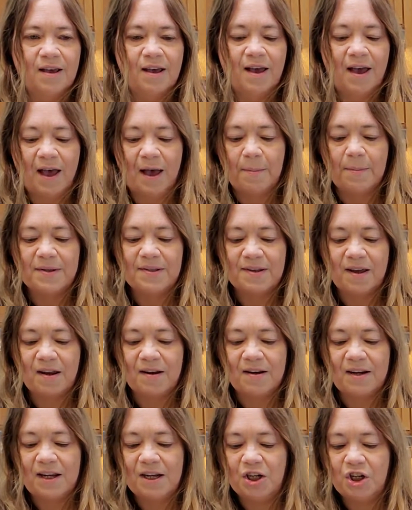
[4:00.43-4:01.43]

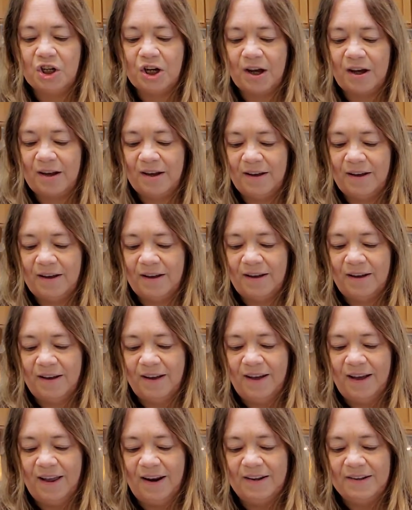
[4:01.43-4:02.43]
Amazonnesia?
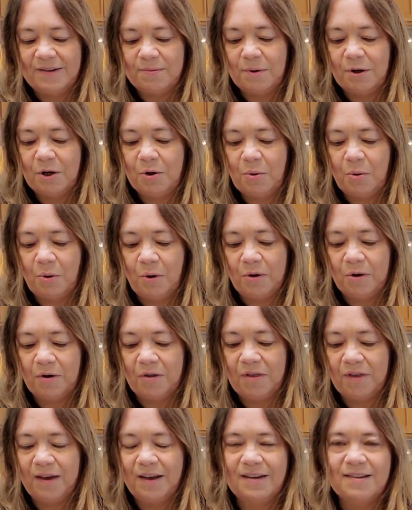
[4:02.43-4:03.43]
It's when you order
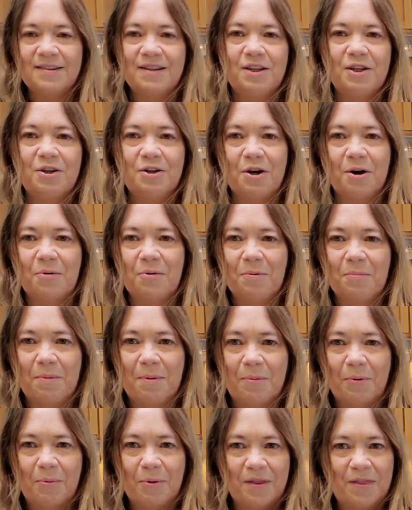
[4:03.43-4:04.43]
things and you don't
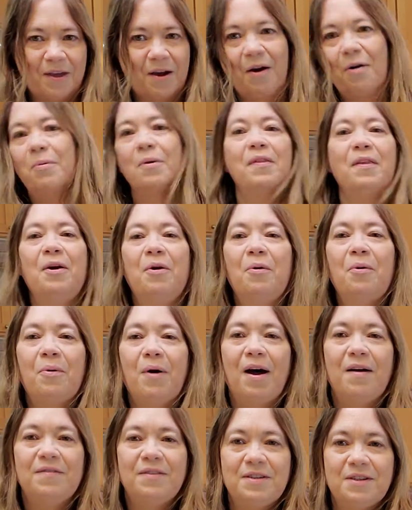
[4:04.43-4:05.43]
remember what they are when they
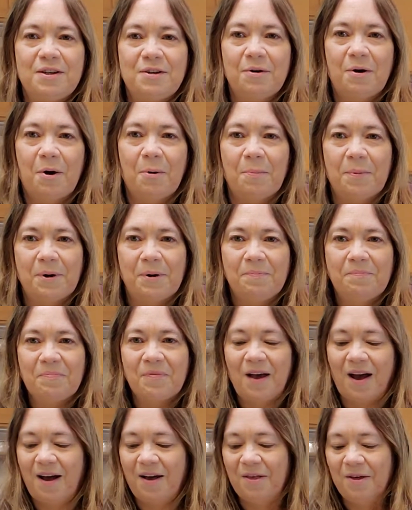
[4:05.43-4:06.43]
arrive until you open them.
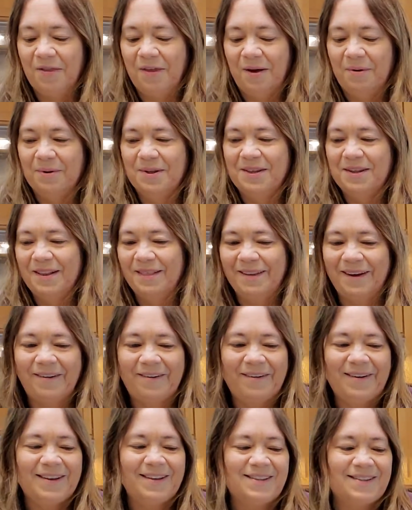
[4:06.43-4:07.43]
It was
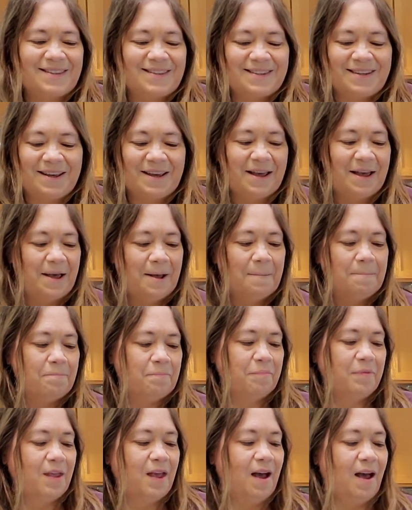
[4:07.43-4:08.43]
hilarious.
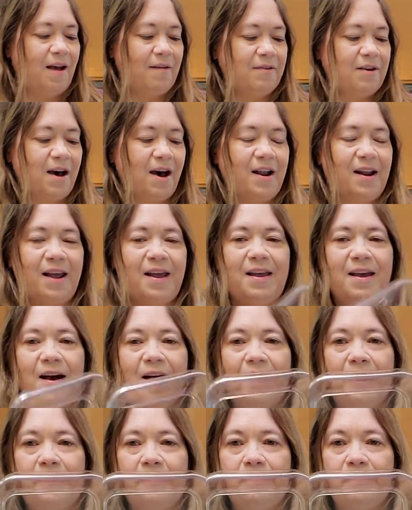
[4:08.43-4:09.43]
I've got
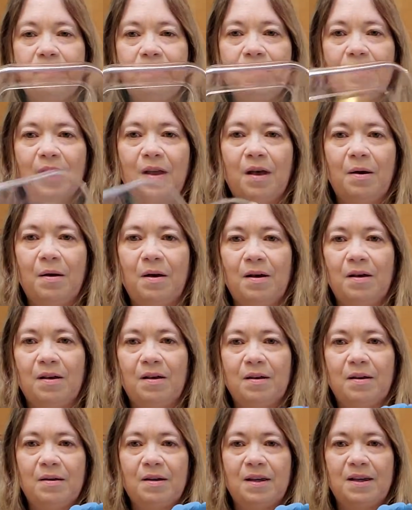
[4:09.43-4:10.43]
a
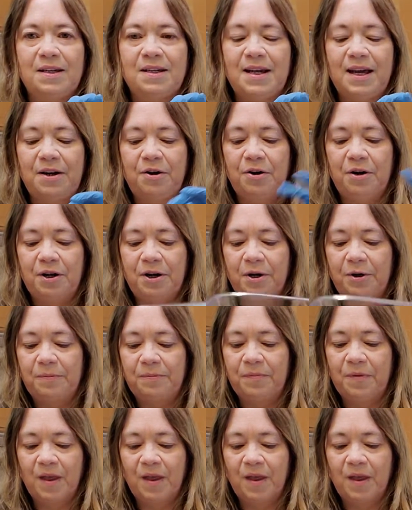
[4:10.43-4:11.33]
container here.